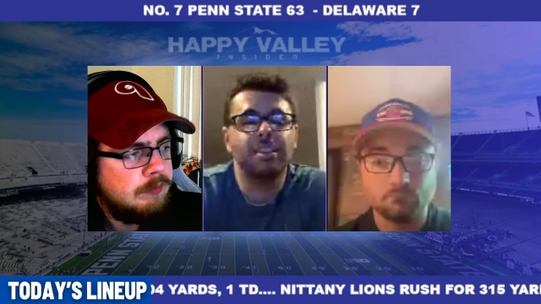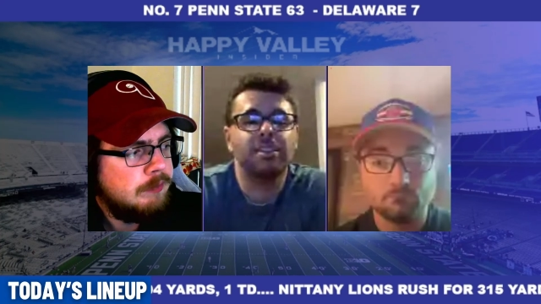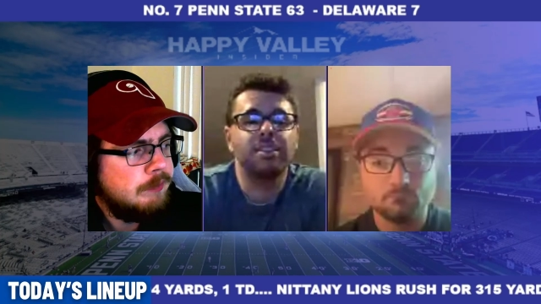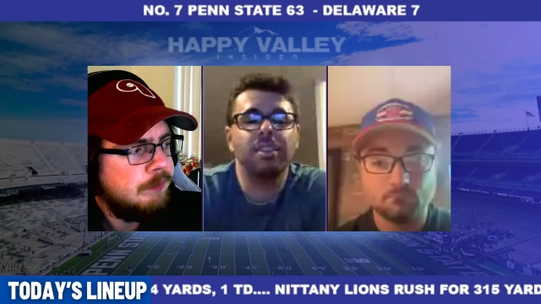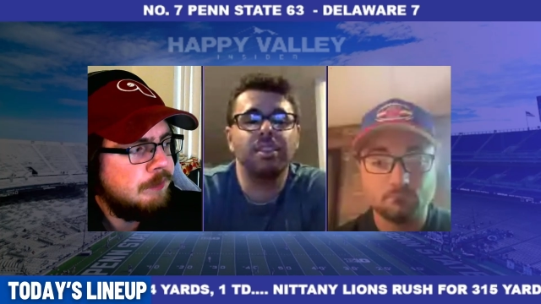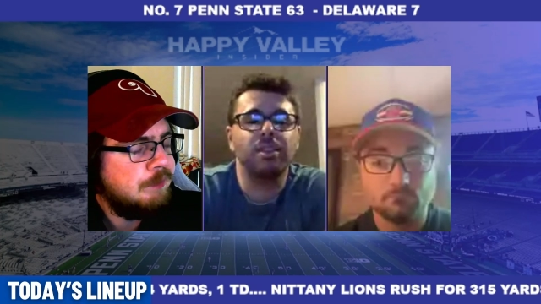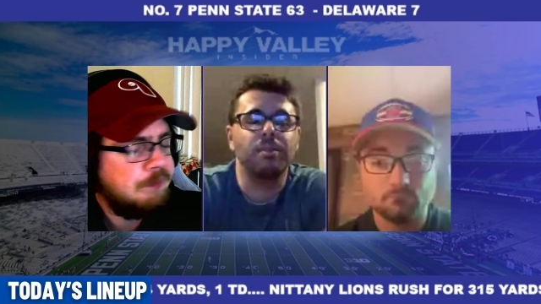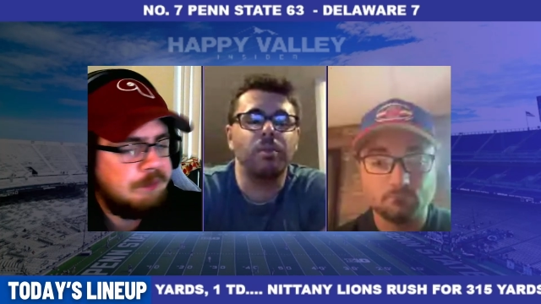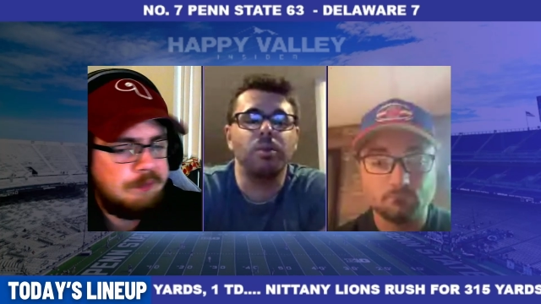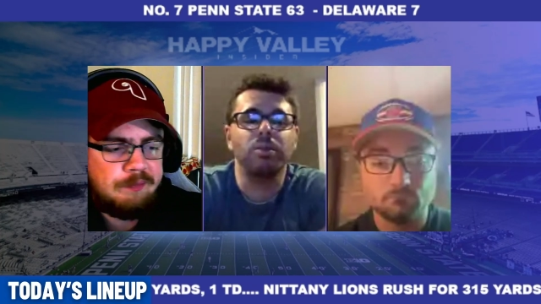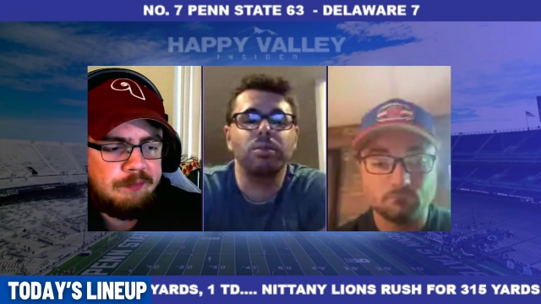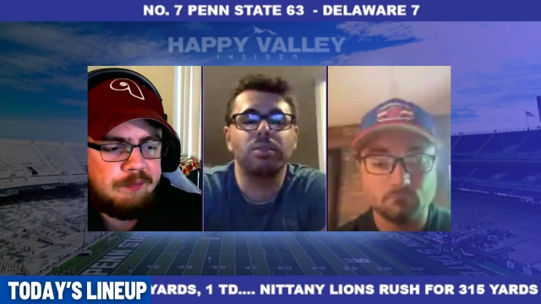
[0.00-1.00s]
Speaker 1: You know, they'll
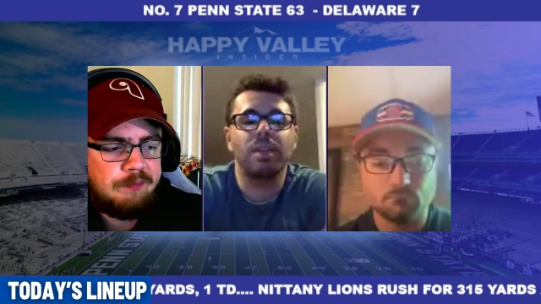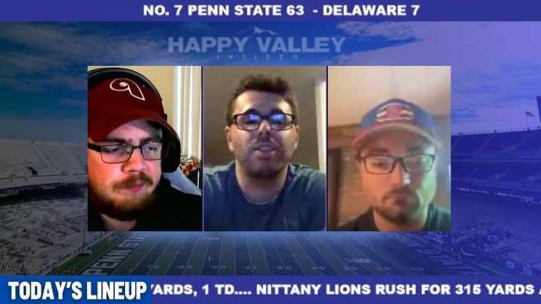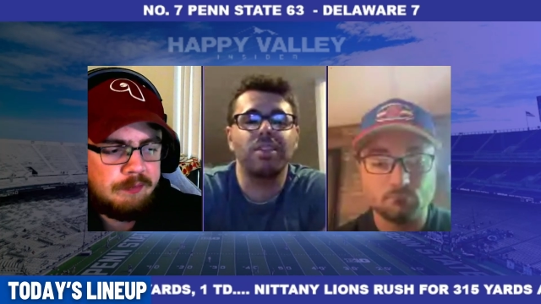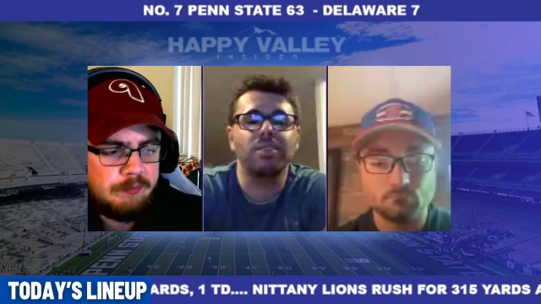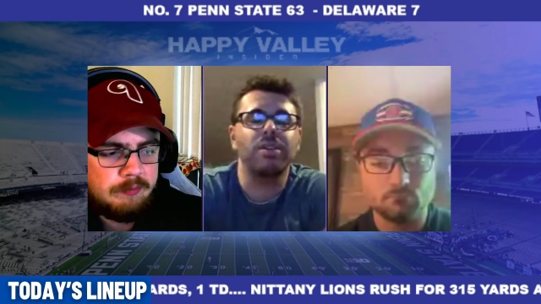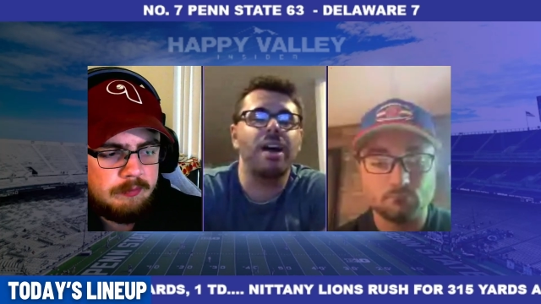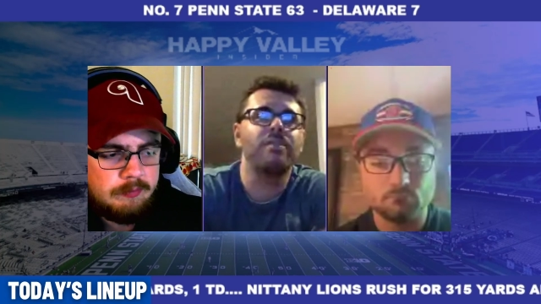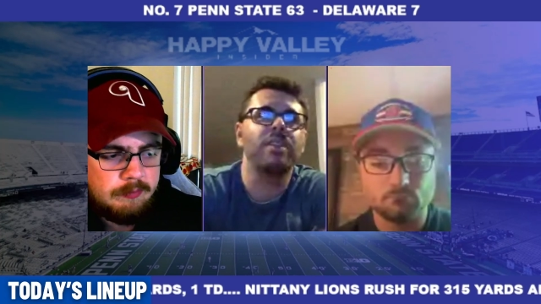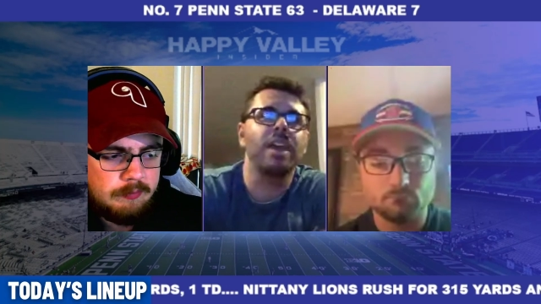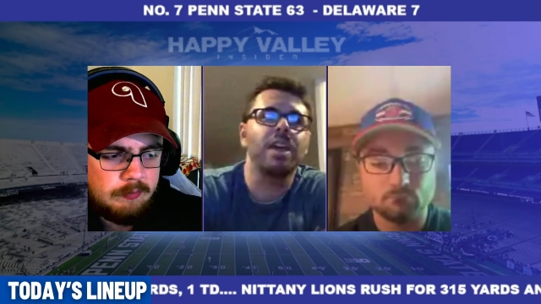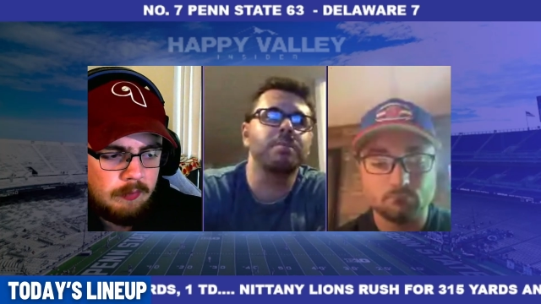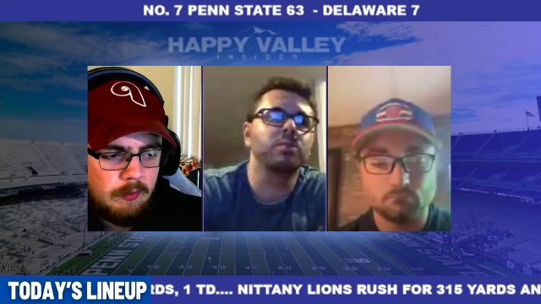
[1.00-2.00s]
both. I think we will have
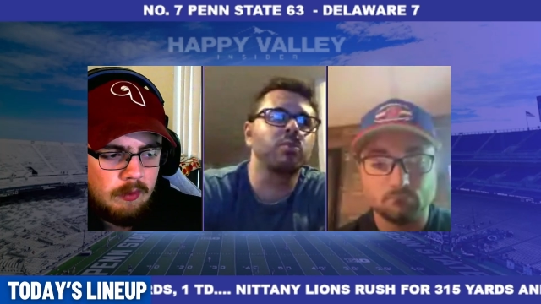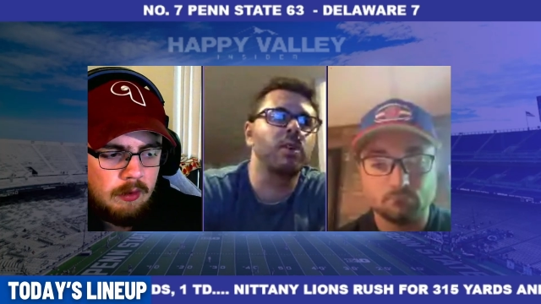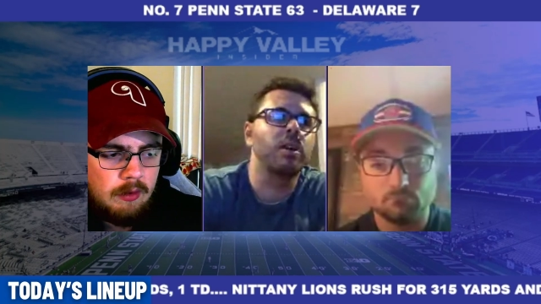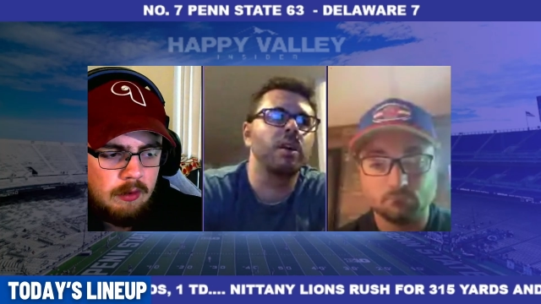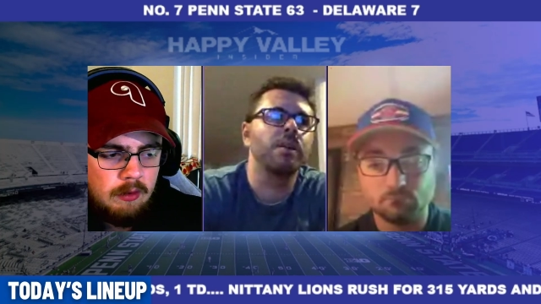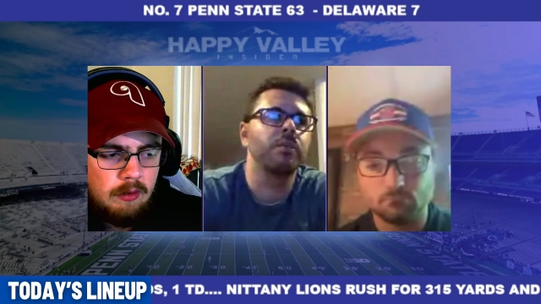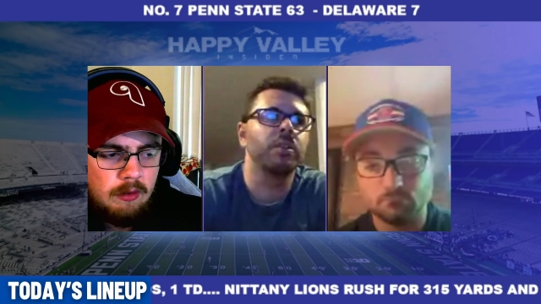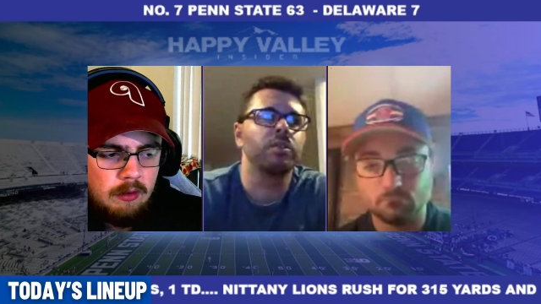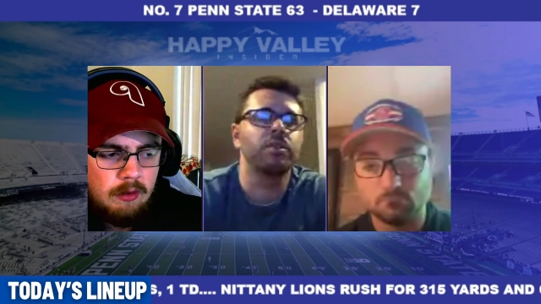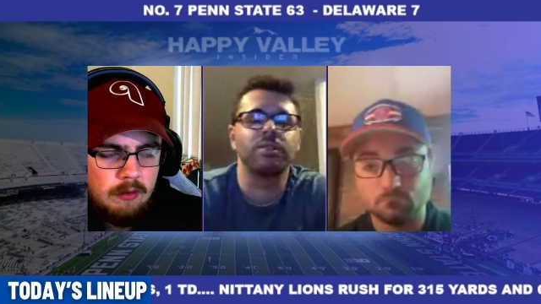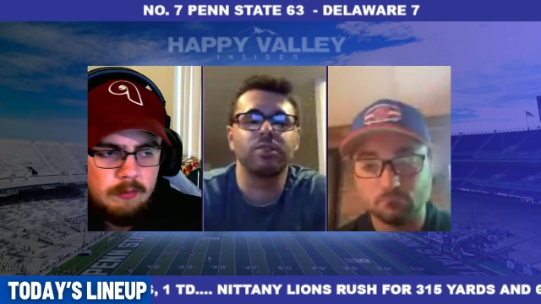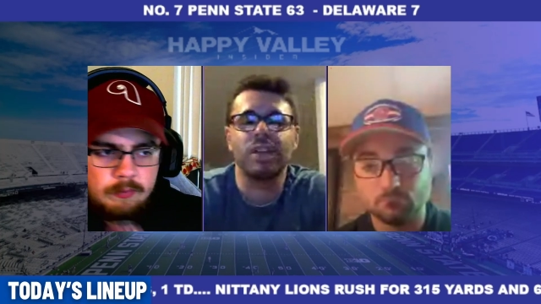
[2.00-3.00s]
games where you
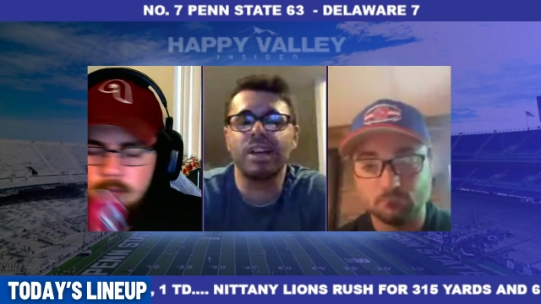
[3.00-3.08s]
know Theo